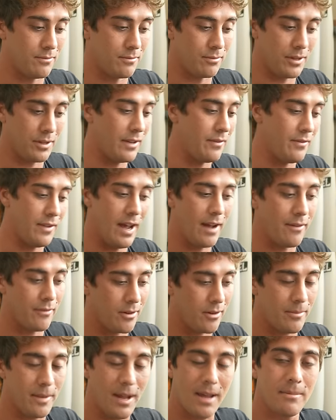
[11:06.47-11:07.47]
reef
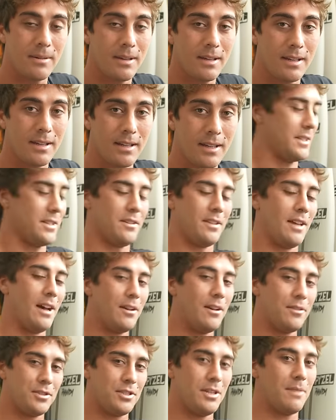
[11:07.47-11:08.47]
ever, maybe. So
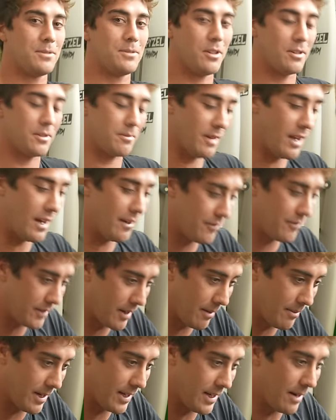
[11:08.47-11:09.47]
that was Shipstern's Bluff,
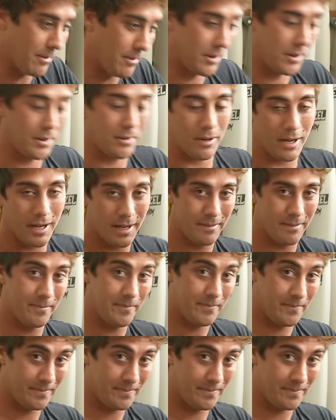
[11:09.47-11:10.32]
coming in at number three.